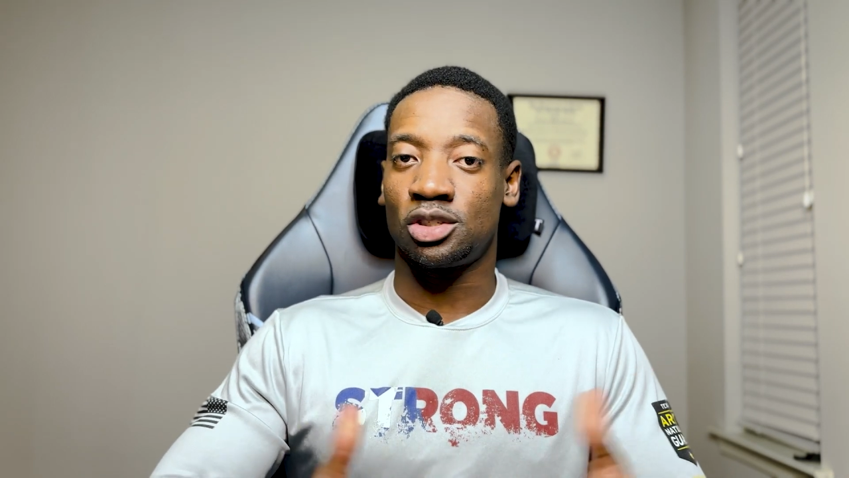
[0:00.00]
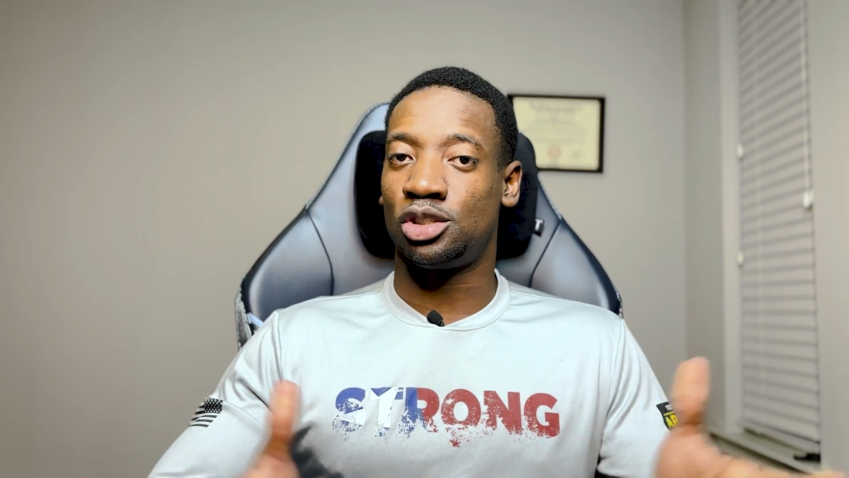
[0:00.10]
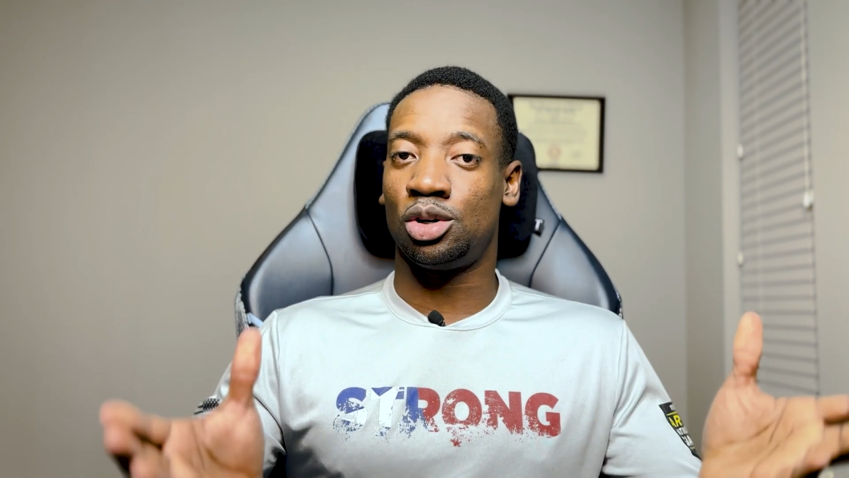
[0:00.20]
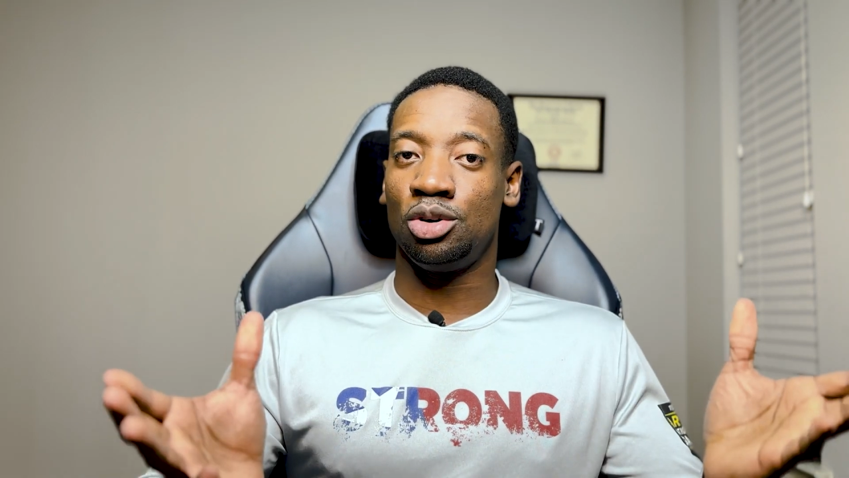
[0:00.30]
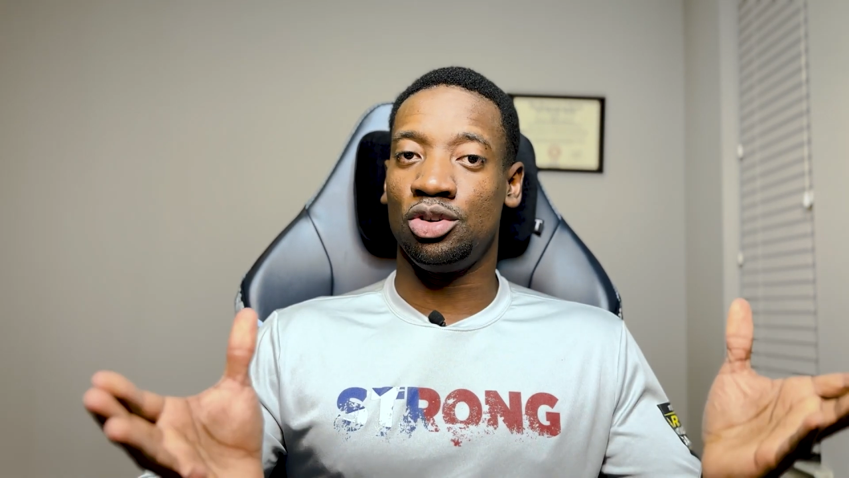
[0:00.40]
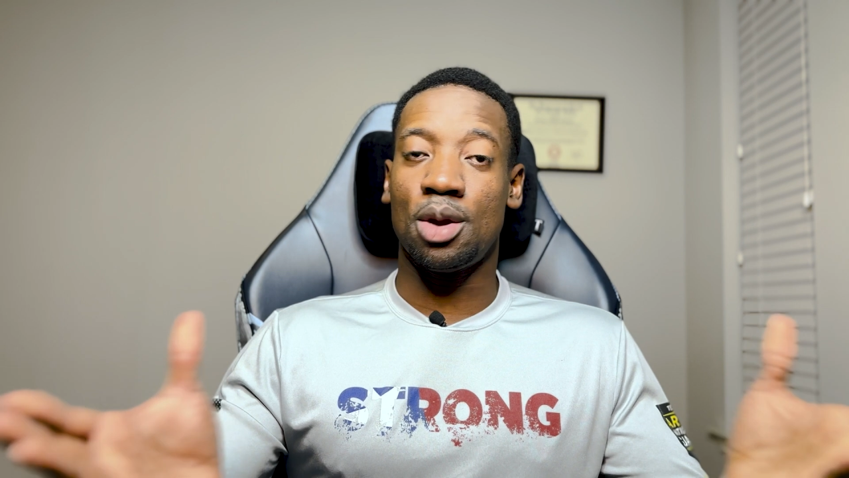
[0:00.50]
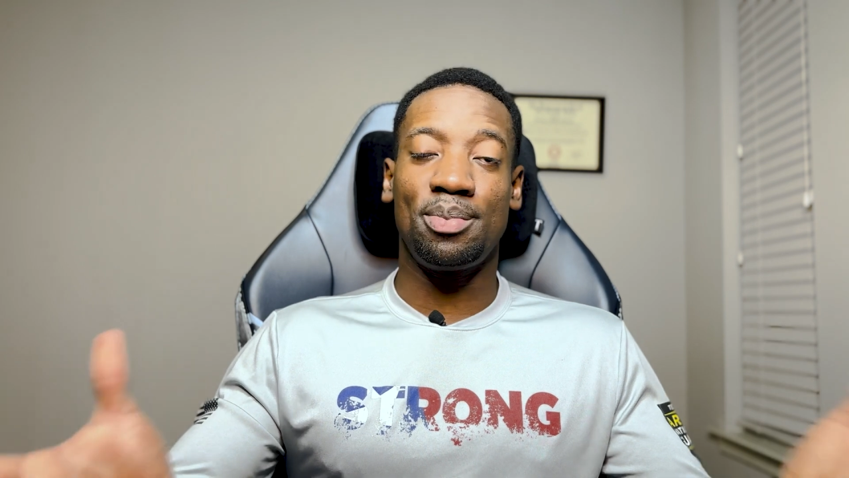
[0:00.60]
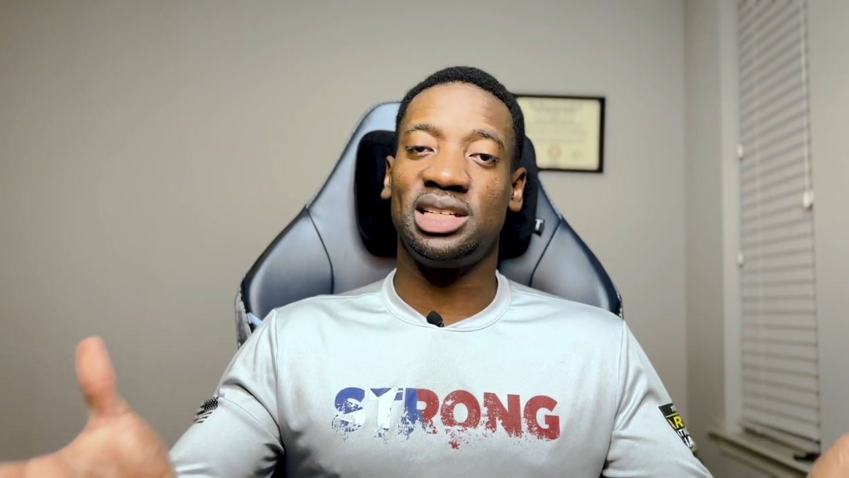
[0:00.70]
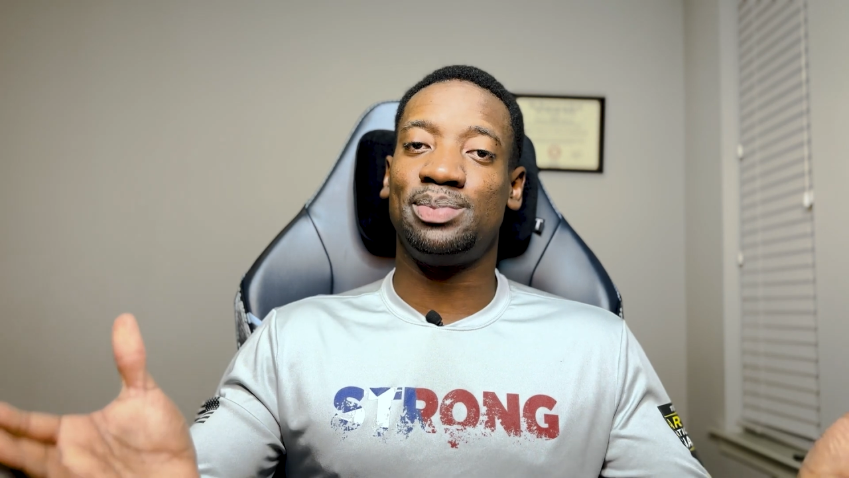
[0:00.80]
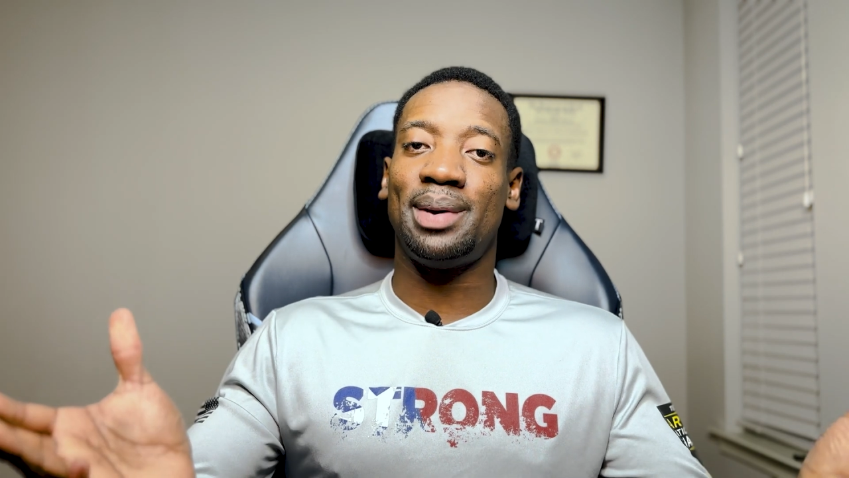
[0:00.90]
So your
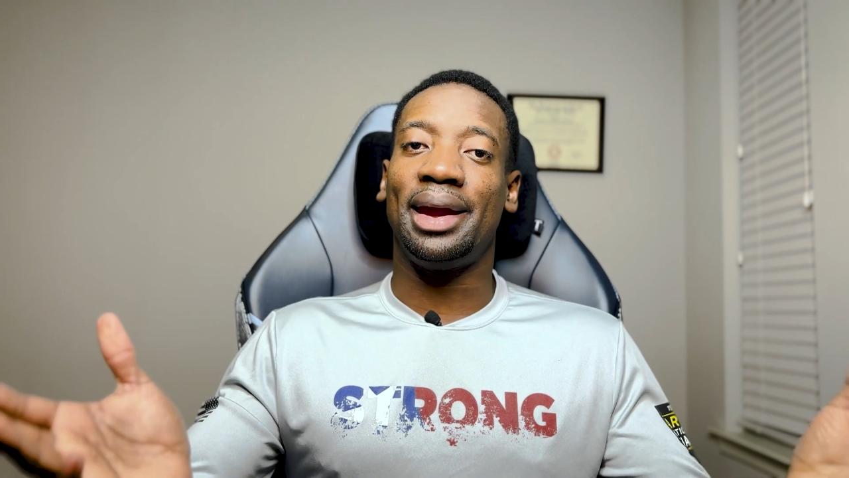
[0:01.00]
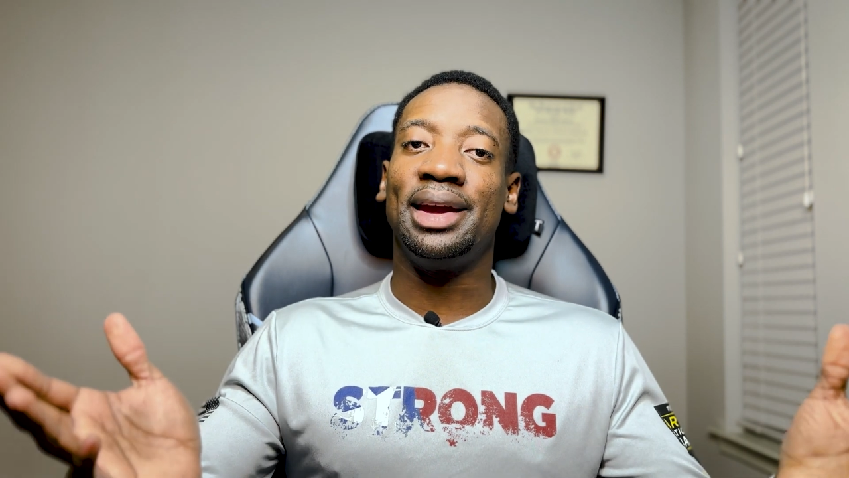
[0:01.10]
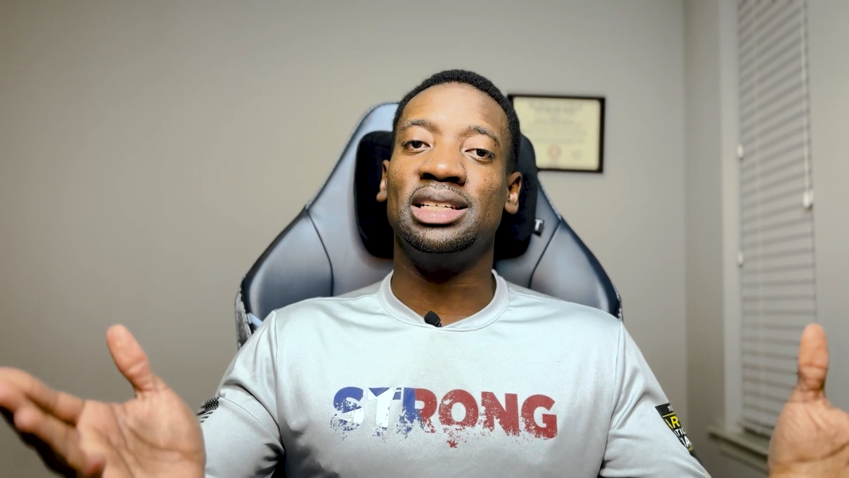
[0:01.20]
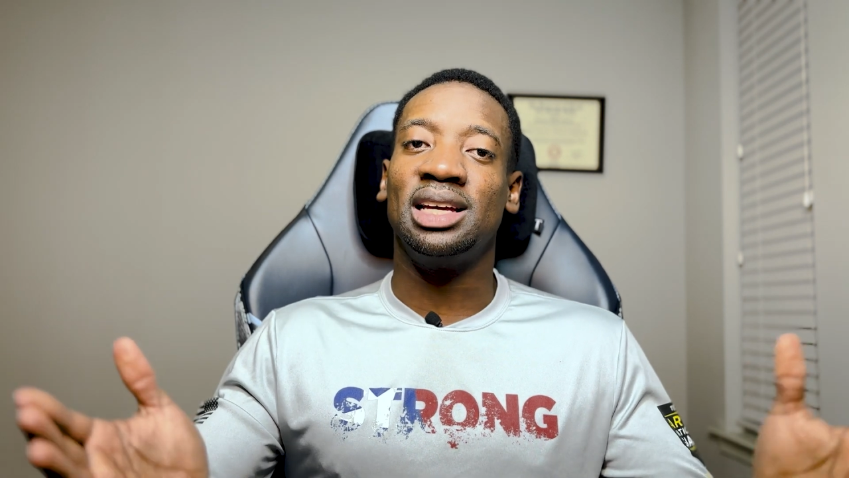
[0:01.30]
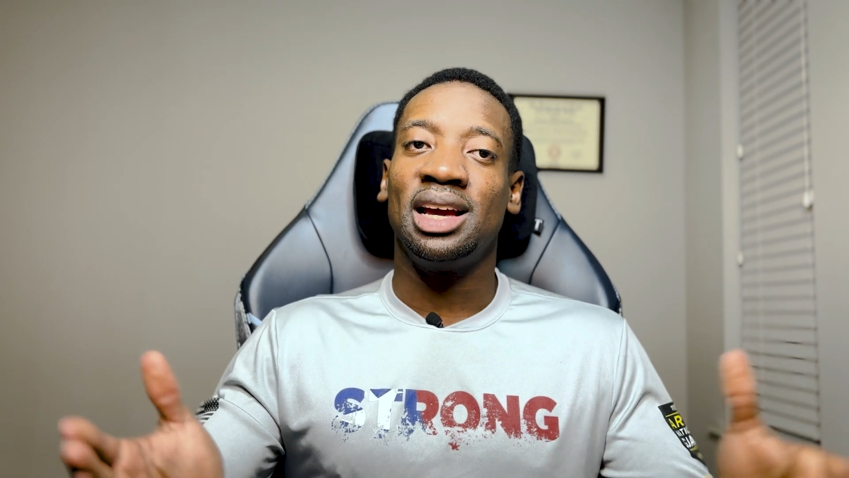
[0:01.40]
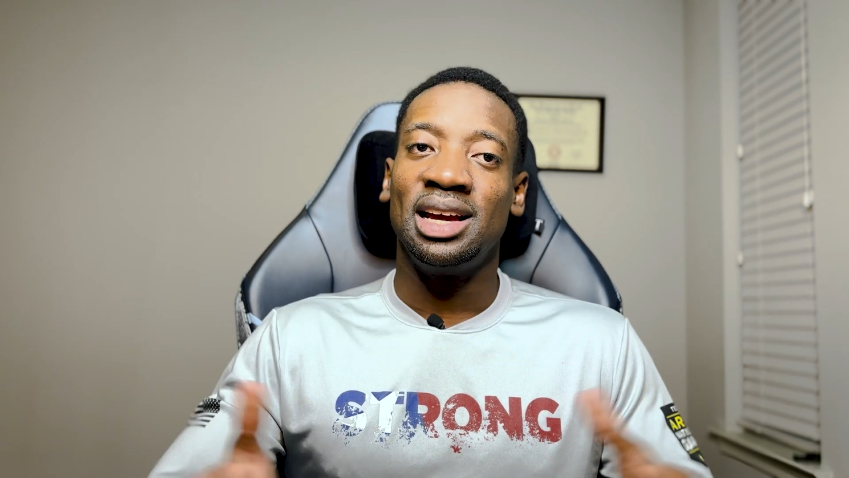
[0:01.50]
best bet is